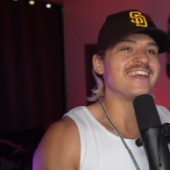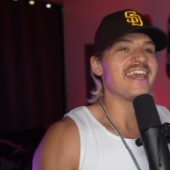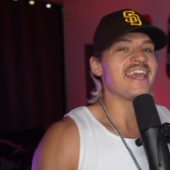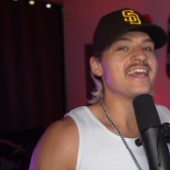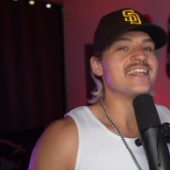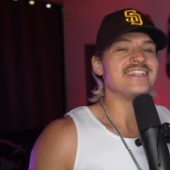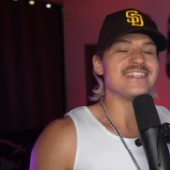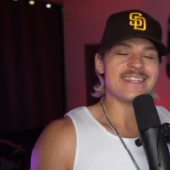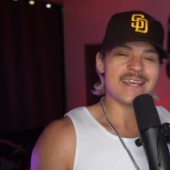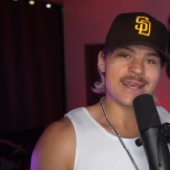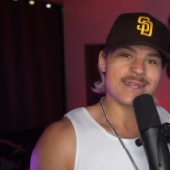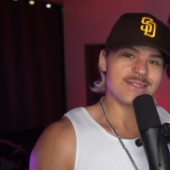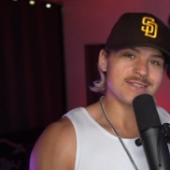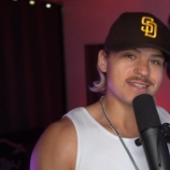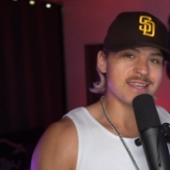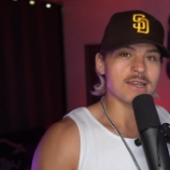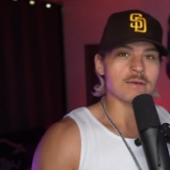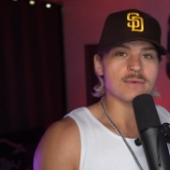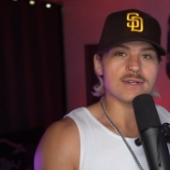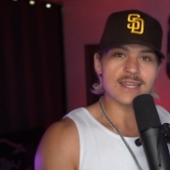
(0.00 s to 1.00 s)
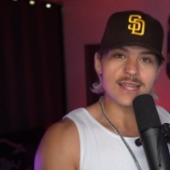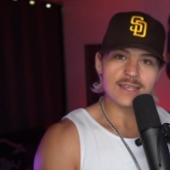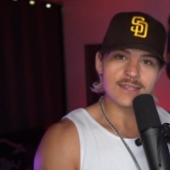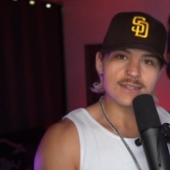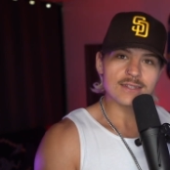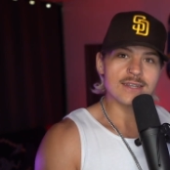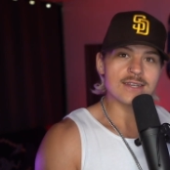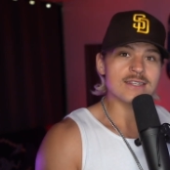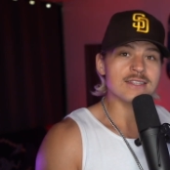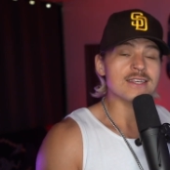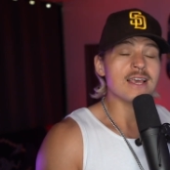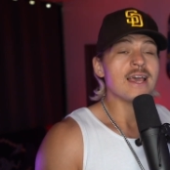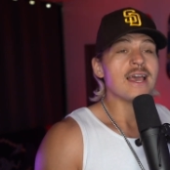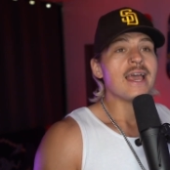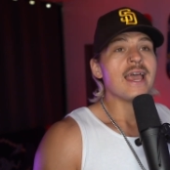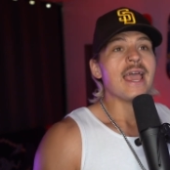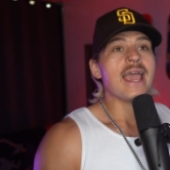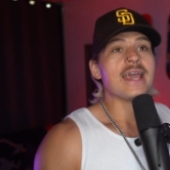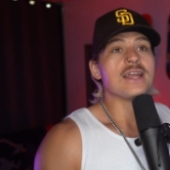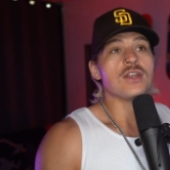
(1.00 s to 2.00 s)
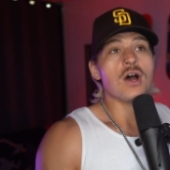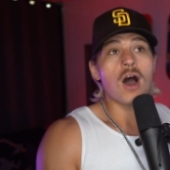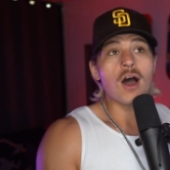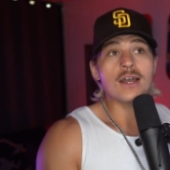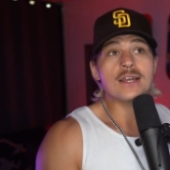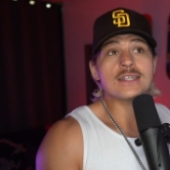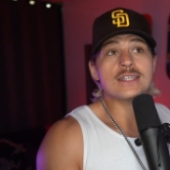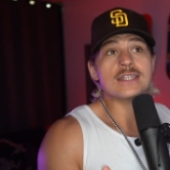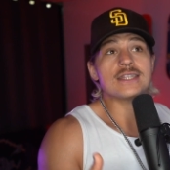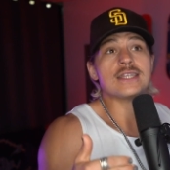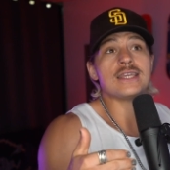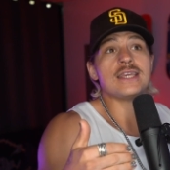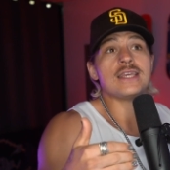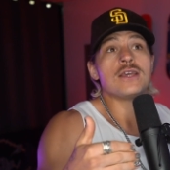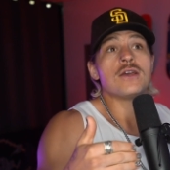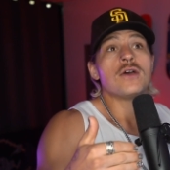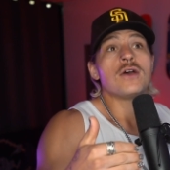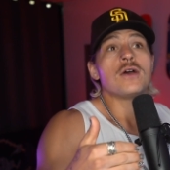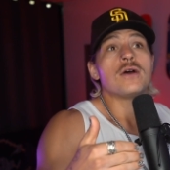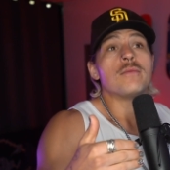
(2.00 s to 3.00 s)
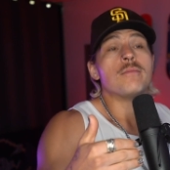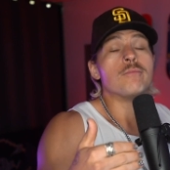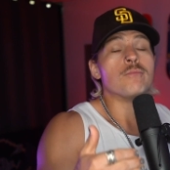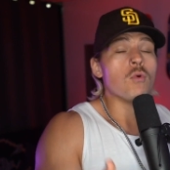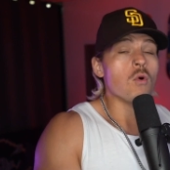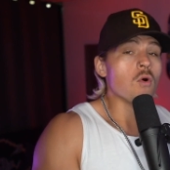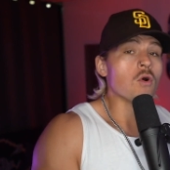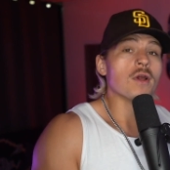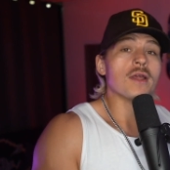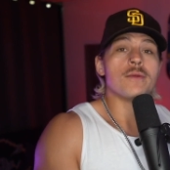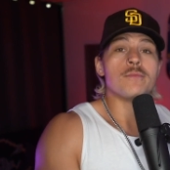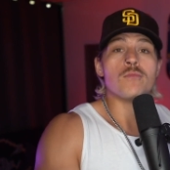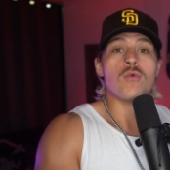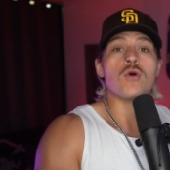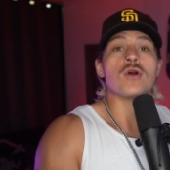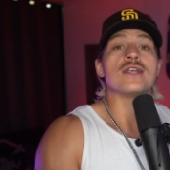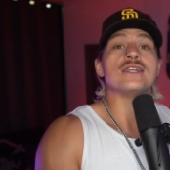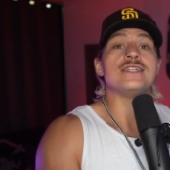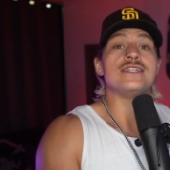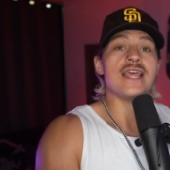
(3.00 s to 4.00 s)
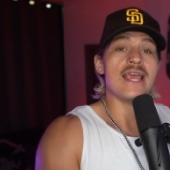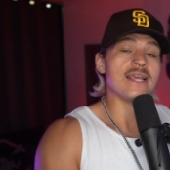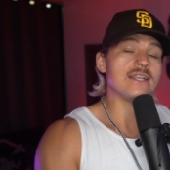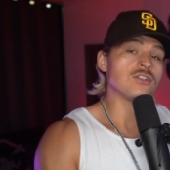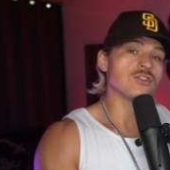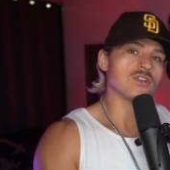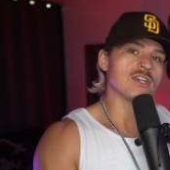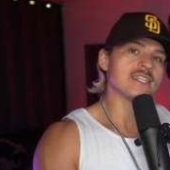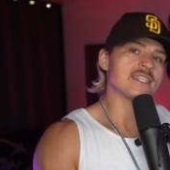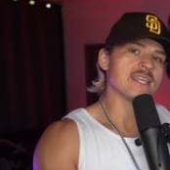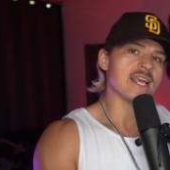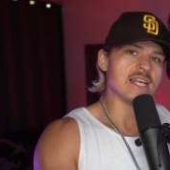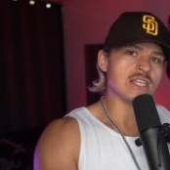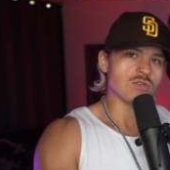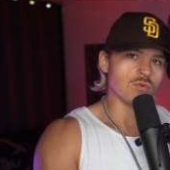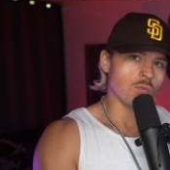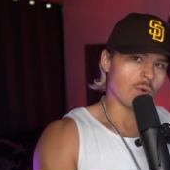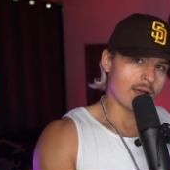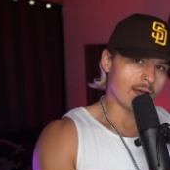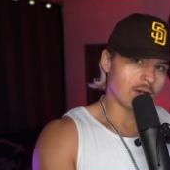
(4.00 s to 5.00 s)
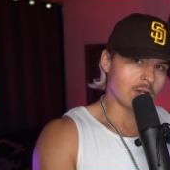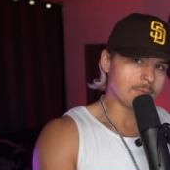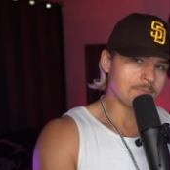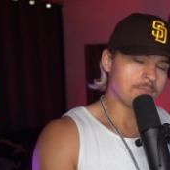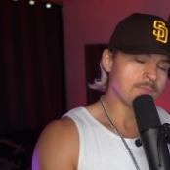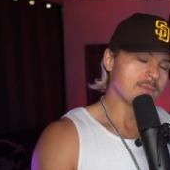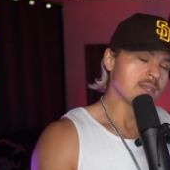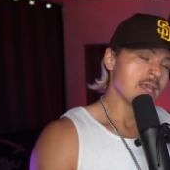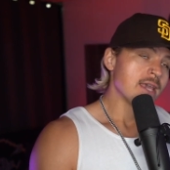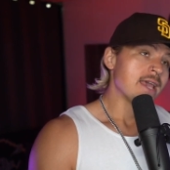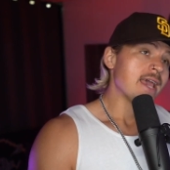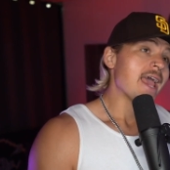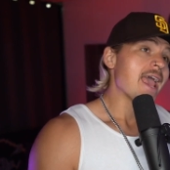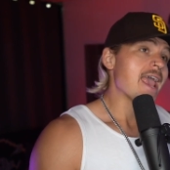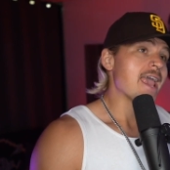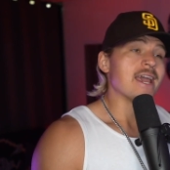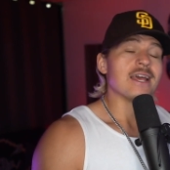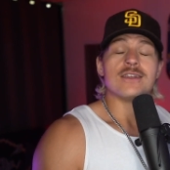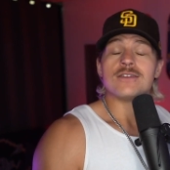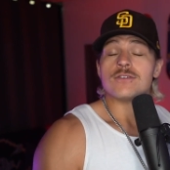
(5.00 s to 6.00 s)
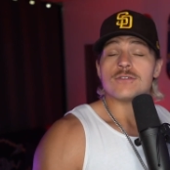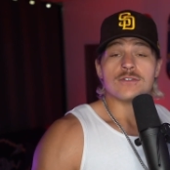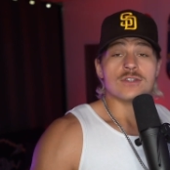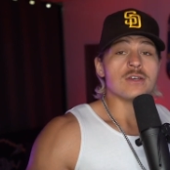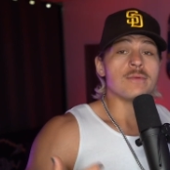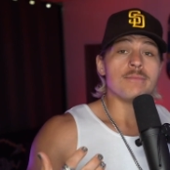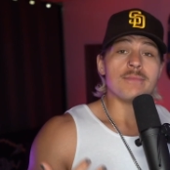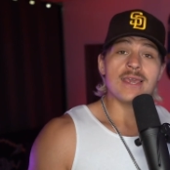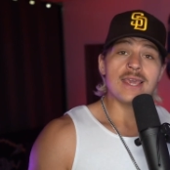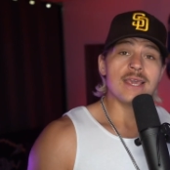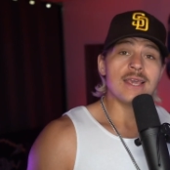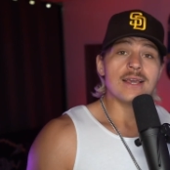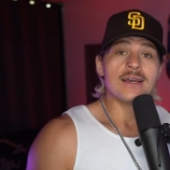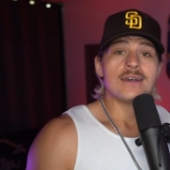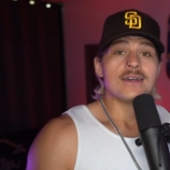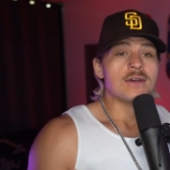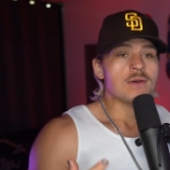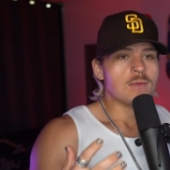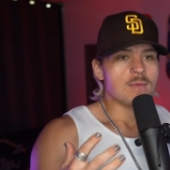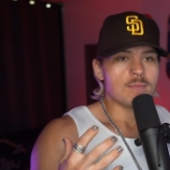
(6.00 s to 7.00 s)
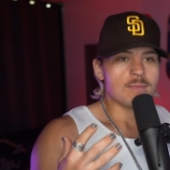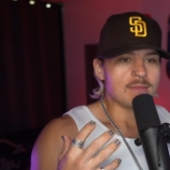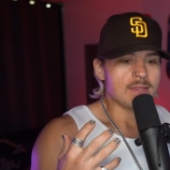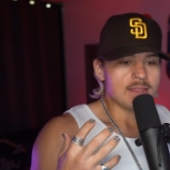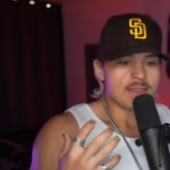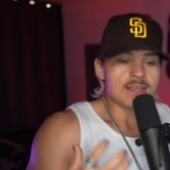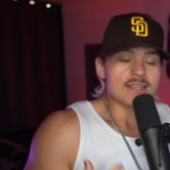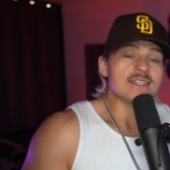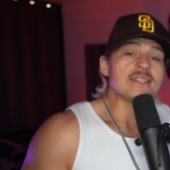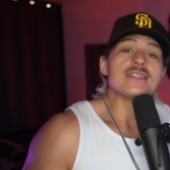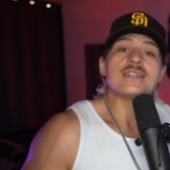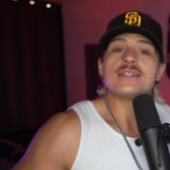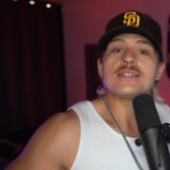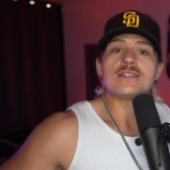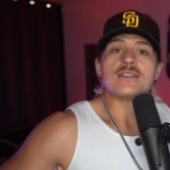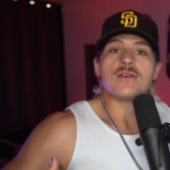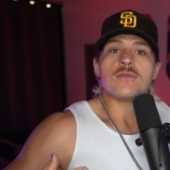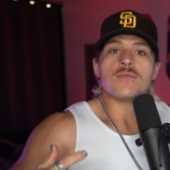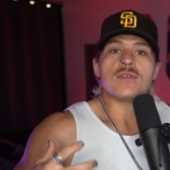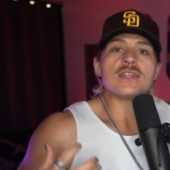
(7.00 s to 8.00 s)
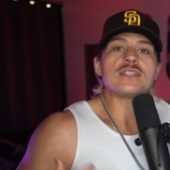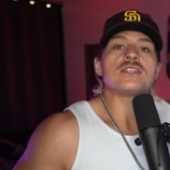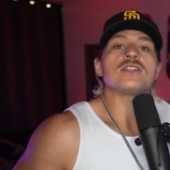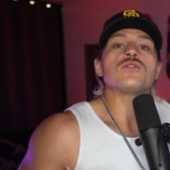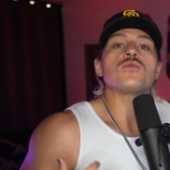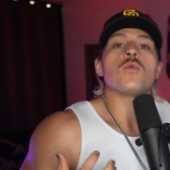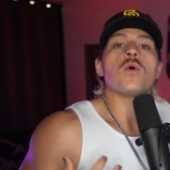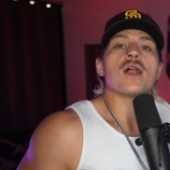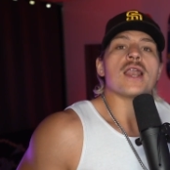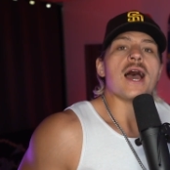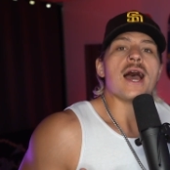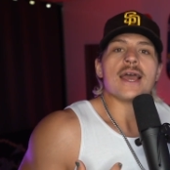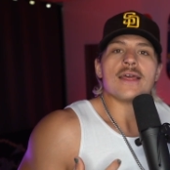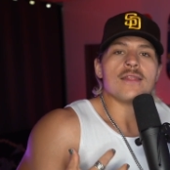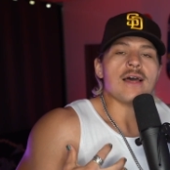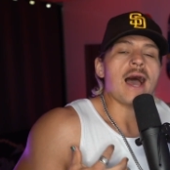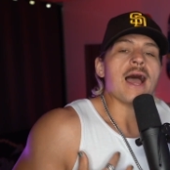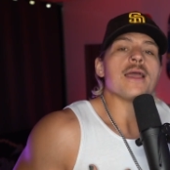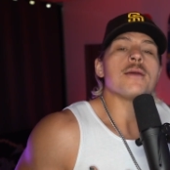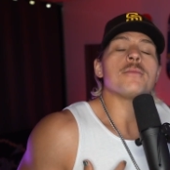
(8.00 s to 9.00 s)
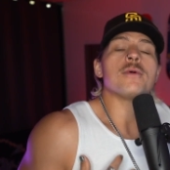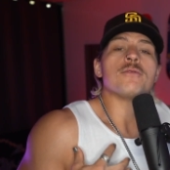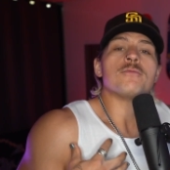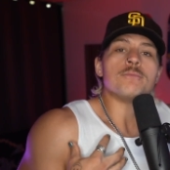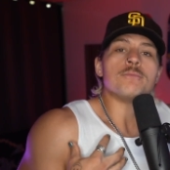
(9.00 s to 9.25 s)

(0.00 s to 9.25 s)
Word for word: intense and ridiculous and honestly more and more dangerous as well. And to me, this is this is what I I am a